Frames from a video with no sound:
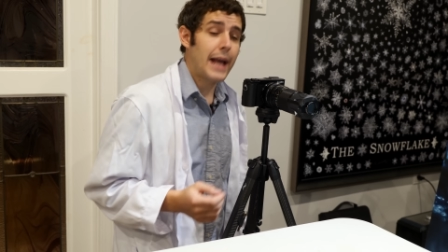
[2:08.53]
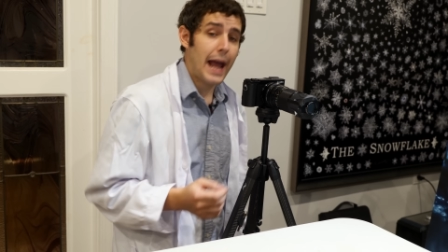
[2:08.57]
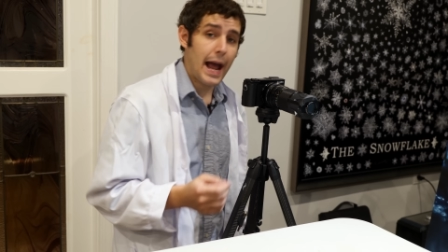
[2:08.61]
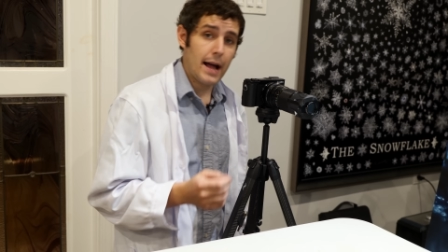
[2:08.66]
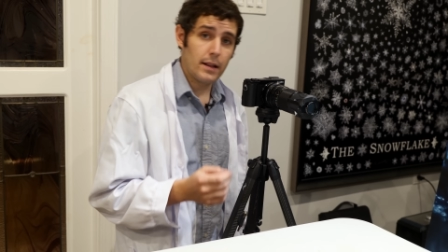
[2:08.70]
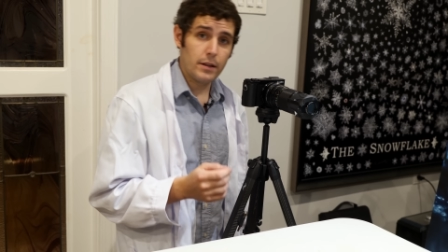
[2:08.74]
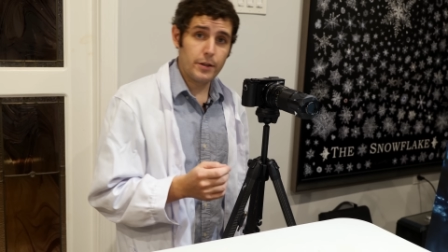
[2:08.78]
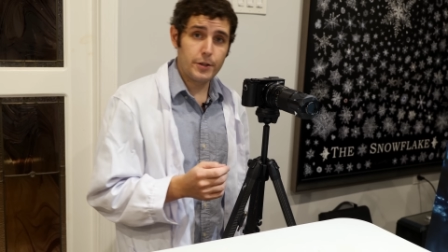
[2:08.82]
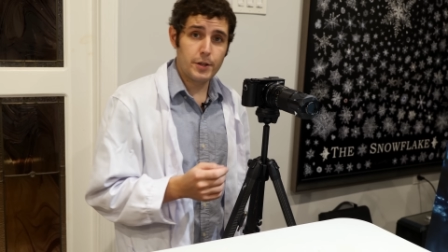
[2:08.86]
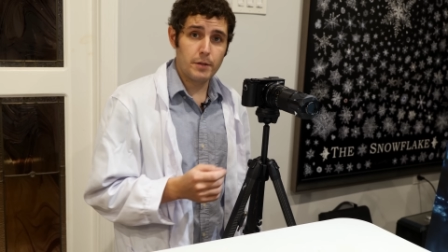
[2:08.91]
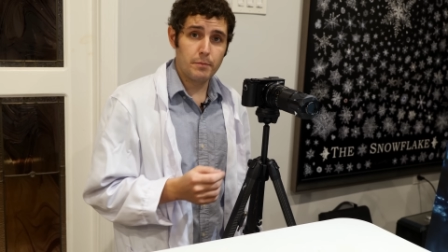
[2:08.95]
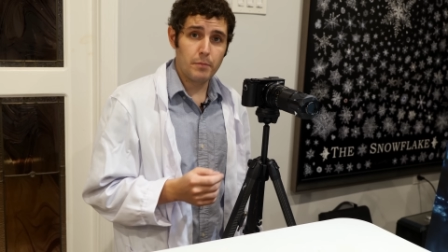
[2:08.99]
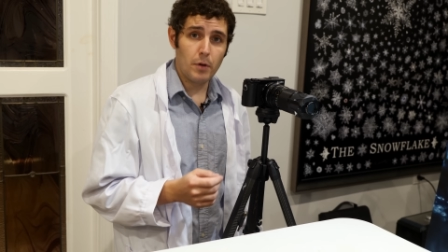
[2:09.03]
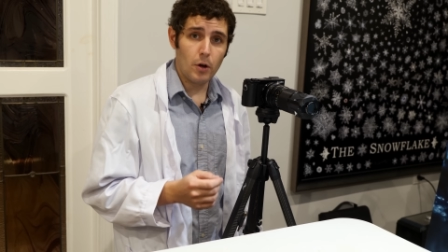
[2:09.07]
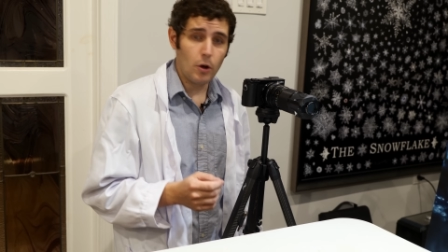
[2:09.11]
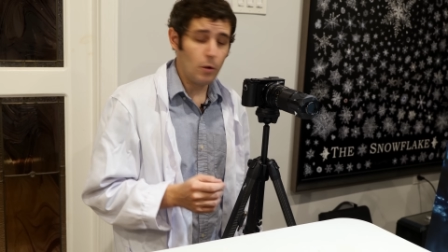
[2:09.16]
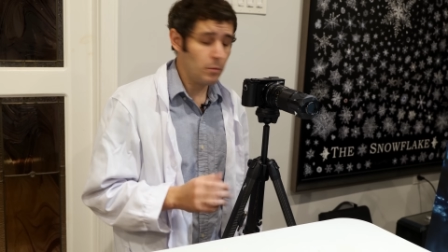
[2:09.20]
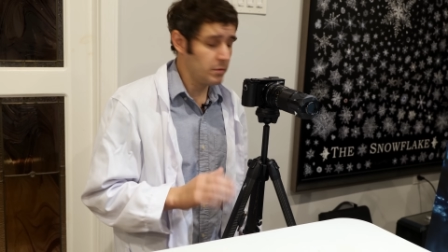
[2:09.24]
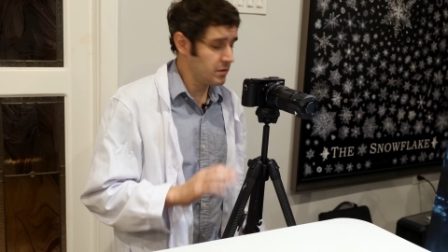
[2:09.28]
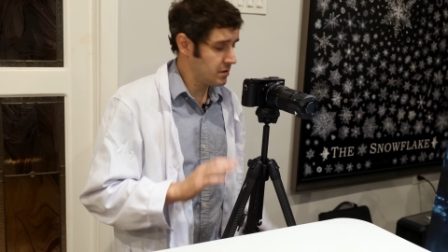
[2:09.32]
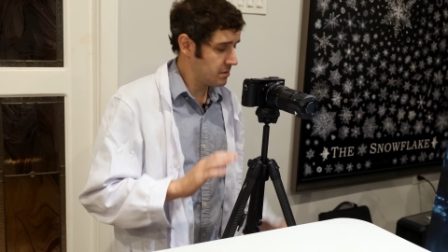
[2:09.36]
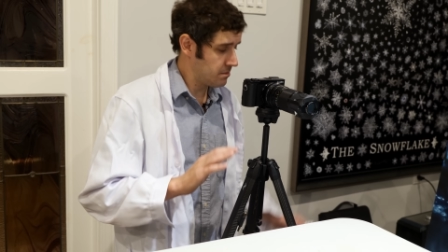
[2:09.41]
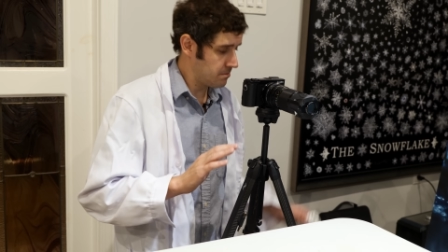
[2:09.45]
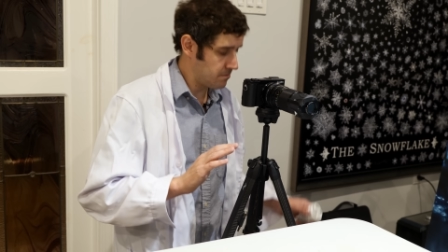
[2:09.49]
halogen
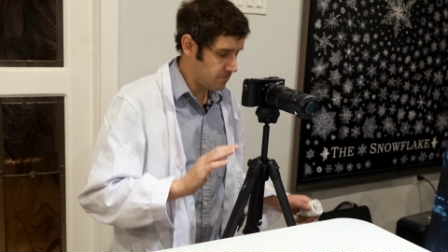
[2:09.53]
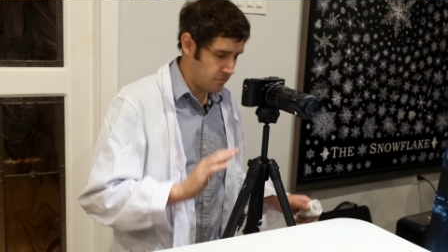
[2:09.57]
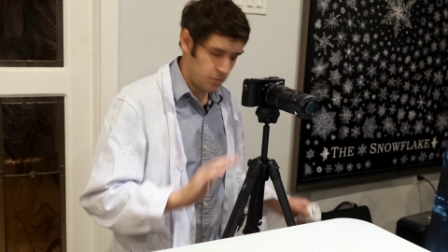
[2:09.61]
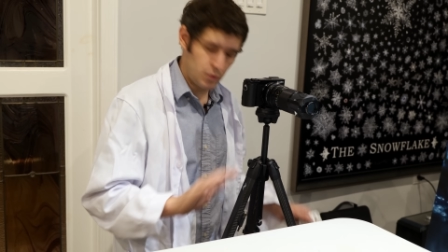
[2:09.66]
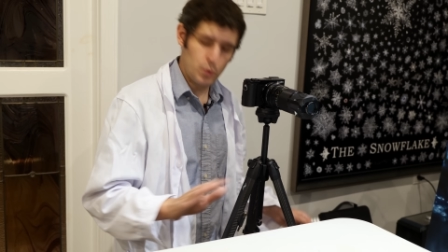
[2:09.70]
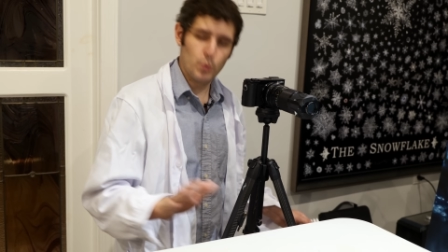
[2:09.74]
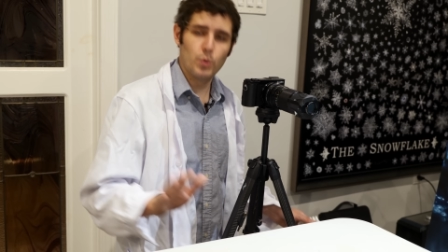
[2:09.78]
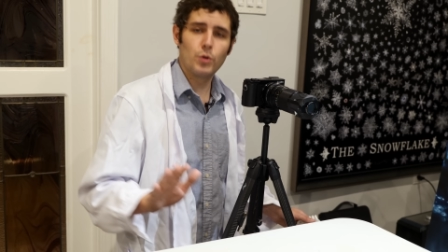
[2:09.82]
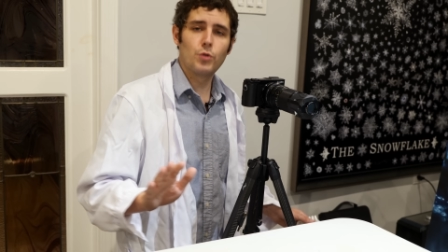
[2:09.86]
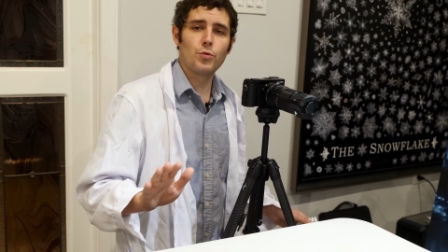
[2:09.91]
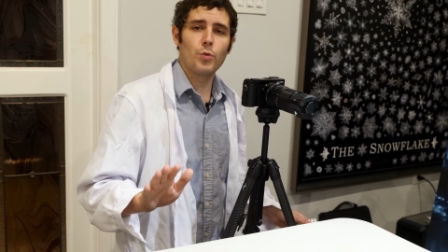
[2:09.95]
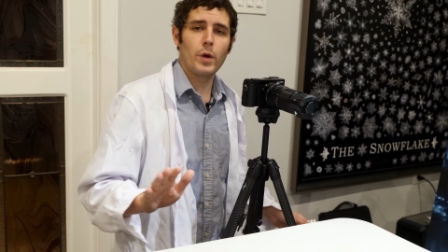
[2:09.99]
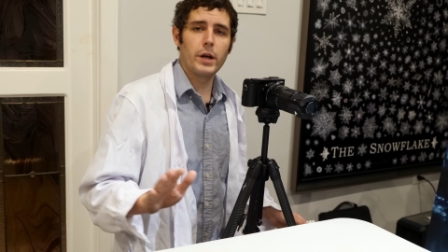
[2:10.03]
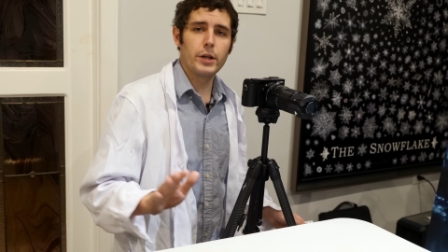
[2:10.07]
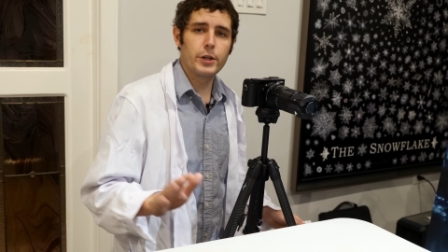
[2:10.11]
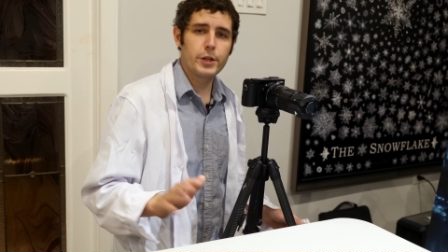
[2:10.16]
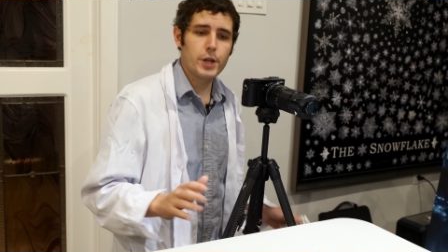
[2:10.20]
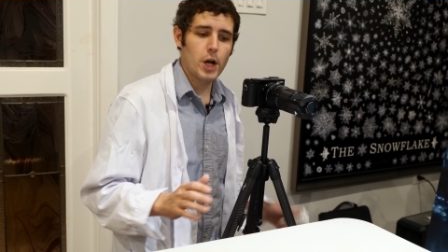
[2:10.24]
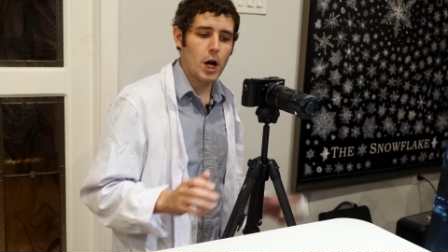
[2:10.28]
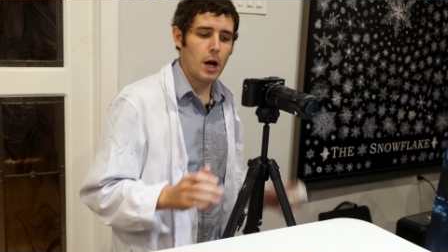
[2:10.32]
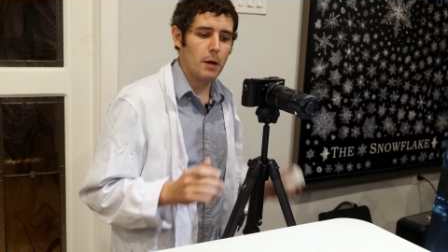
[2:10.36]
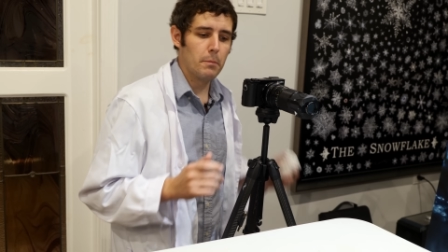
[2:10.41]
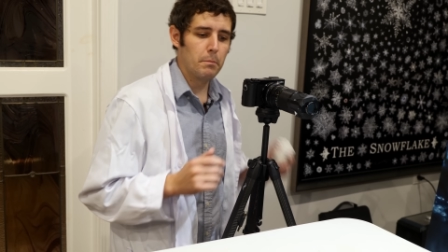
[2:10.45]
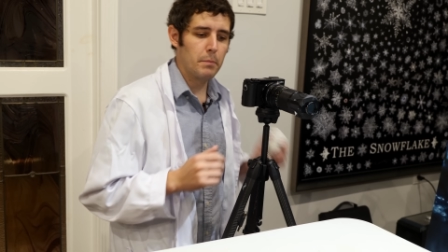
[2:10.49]
bulbs do a great
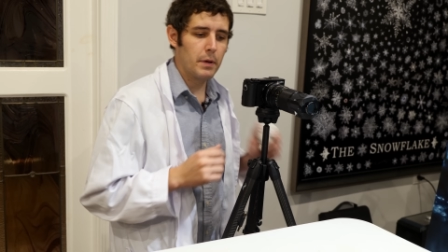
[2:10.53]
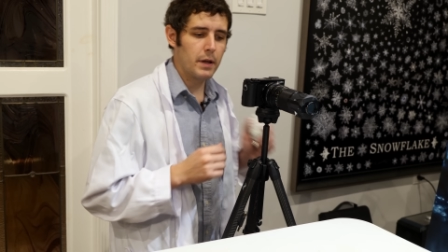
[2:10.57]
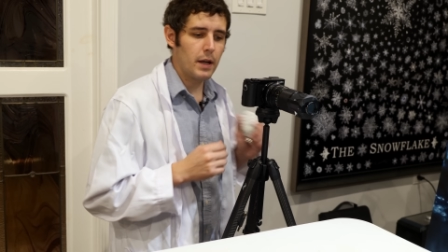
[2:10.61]
job,